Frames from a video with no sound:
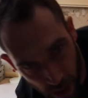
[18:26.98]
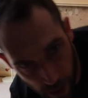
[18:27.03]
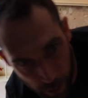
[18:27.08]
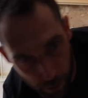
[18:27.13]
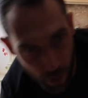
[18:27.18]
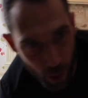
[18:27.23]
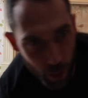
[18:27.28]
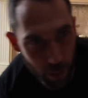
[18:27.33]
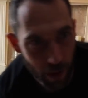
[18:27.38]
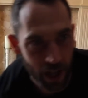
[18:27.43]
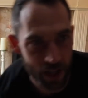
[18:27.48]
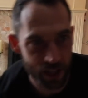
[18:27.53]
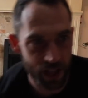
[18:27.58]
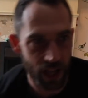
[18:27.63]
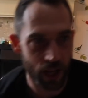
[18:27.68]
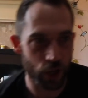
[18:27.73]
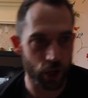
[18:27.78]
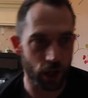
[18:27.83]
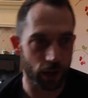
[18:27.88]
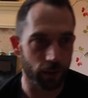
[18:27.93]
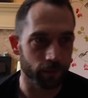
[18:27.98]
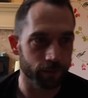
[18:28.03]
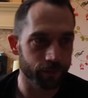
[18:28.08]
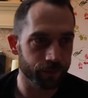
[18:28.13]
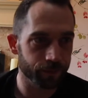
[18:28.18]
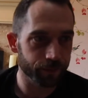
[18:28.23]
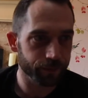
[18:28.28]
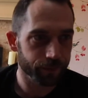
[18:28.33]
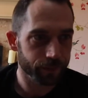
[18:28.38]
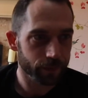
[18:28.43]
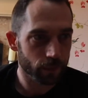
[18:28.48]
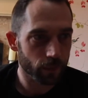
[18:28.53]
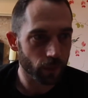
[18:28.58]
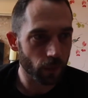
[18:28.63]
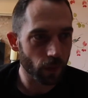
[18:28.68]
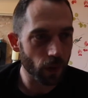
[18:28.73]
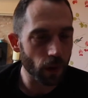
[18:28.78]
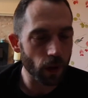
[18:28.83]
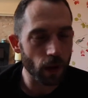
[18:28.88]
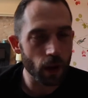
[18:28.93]
mobilization.
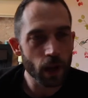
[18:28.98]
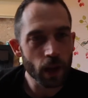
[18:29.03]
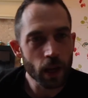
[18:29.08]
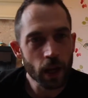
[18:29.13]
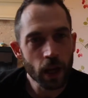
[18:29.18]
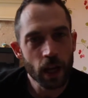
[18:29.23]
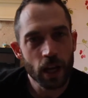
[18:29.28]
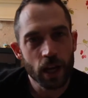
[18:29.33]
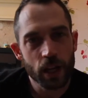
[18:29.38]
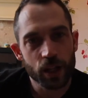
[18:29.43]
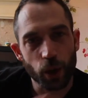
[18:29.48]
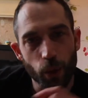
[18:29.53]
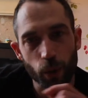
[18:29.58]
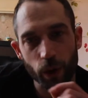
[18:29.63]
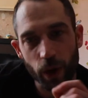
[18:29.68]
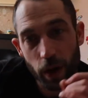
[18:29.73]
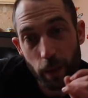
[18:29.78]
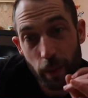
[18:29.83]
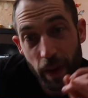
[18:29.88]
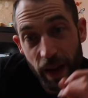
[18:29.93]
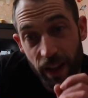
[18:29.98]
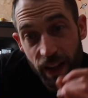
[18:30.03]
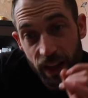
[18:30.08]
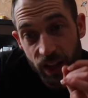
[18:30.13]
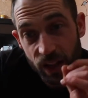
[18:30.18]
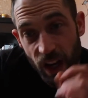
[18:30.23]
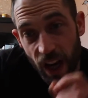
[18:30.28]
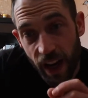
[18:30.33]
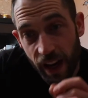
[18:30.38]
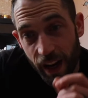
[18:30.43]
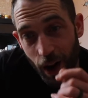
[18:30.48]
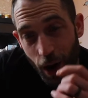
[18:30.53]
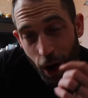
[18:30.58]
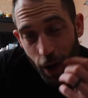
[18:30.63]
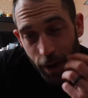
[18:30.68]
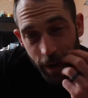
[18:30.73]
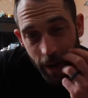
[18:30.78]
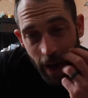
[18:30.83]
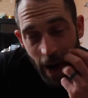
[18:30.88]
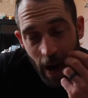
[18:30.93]
So we're going to make that slightly
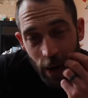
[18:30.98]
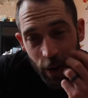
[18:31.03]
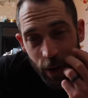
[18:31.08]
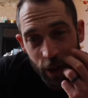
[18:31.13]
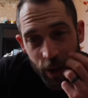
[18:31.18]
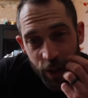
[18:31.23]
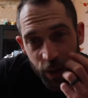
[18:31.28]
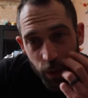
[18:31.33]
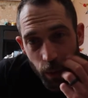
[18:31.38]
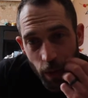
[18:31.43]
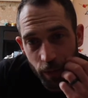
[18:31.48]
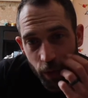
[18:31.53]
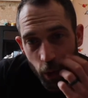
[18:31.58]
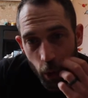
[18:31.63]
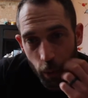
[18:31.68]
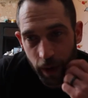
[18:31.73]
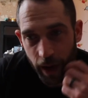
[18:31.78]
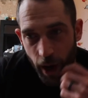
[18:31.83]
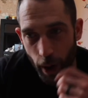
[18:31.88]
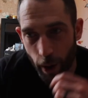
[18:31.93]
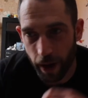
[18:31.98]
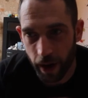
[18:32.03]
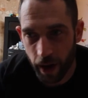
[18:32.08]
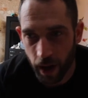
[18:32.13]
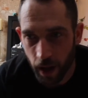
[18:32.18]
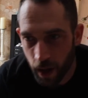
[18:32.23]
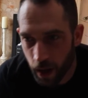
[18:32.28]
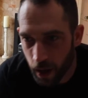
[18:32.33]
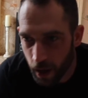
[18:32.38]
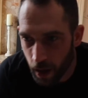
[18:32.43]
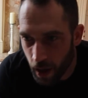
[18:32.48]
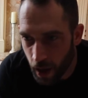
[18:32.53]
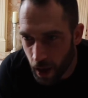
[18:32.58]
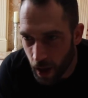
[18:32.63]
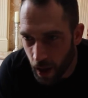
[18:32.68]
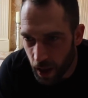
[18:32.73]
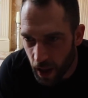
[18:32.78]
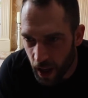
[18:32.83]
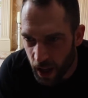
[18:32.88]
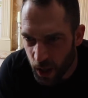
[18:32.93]
harder now, because some of you will be going,
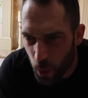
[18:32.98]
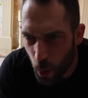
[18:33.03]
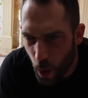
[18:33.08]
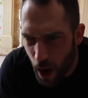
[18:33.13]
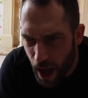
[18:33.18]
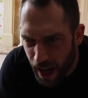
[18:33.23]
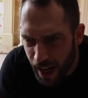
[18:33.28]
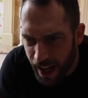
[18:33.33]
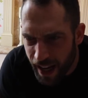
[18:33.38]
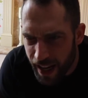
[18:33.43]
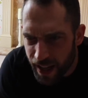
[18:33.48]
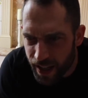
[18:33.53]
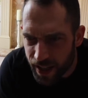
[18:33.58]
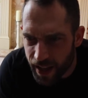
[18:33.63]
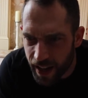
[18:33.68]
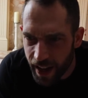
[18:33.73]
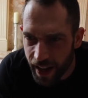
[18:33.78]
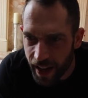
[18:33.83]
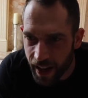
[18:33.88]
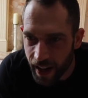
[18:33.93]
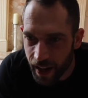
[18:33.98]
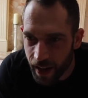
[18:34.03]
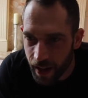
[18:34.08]
that's well easy.